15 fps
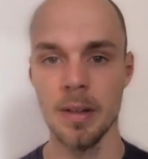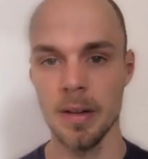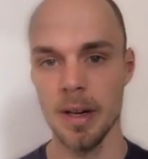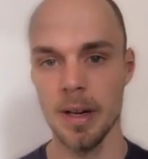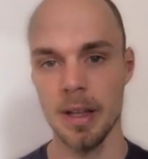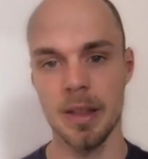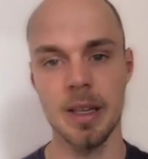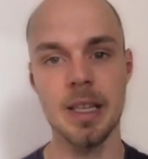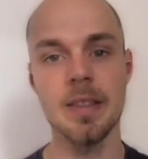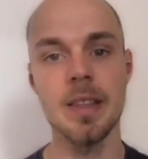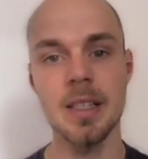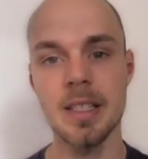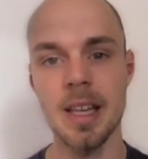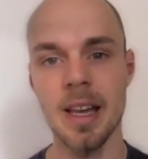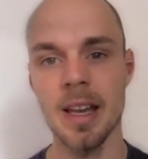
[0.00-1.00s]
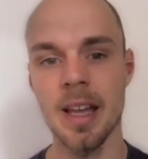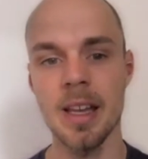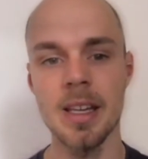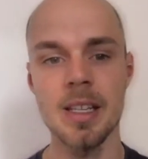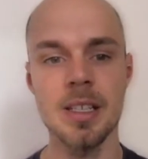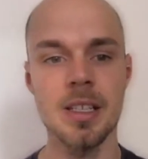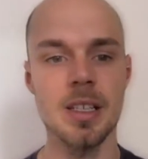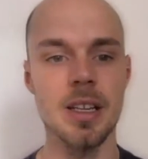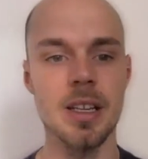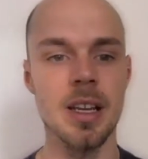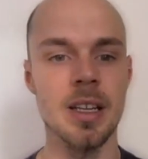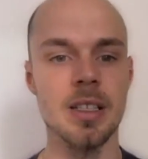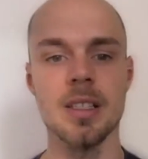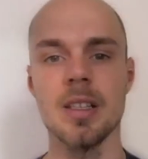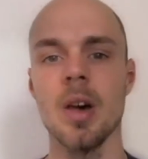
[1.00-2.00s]
I think in this day and age,
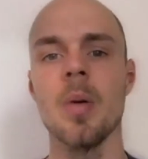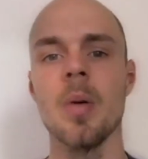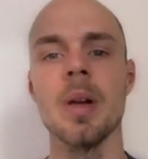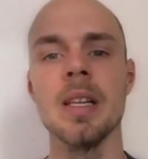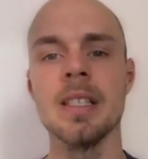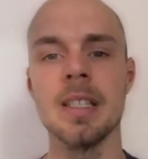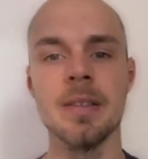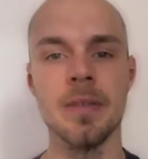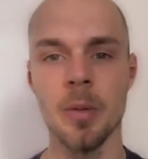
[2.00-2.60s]
it's so easy for